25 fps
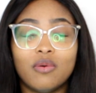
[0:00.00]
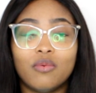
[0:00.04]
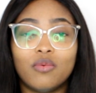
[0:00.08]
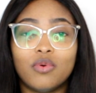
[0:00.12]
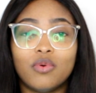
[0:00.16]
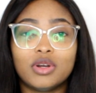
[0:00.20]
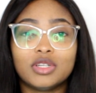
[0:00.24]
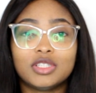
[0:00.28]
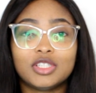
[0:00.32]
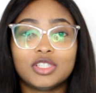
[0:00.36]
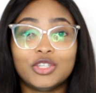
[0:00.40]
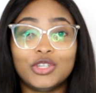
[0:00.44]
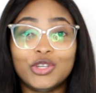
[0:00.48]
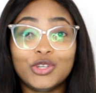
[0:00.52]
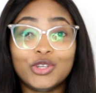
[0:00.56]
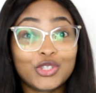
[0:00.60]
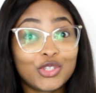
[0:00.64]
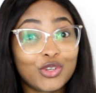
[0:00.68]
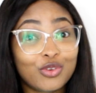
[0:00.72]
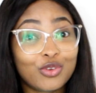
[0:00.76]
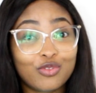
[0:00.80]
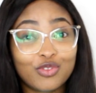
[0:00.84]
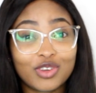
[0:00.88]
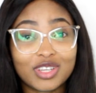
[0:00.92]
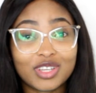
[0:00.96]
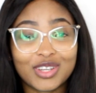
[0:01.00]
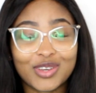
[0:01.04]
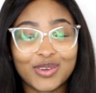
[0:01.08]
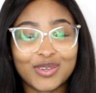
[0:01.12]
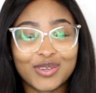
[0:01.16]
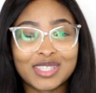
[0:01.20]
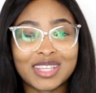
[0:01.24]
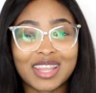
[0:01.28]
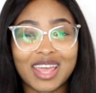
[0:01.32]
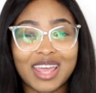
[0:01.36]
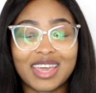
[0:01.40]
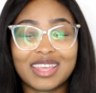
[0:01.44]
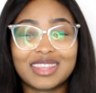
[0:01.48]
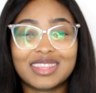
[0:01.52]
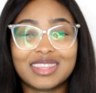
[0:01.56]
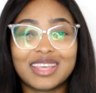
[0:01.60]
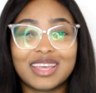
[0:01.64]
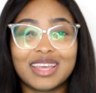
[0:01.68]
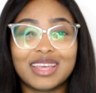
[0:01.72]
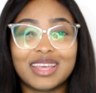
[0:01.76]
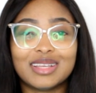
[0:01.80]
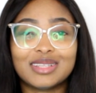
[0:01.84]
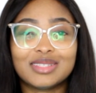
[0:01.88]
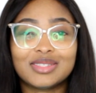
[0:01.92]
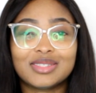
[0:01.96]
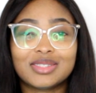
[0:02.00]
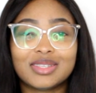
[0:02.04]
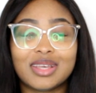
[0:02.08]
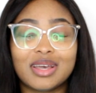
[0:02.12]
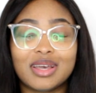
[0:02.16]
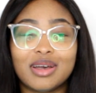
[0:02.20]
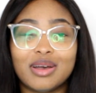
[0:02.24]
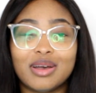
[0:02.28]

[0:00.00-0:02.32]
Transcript: watch YouTube videos like this,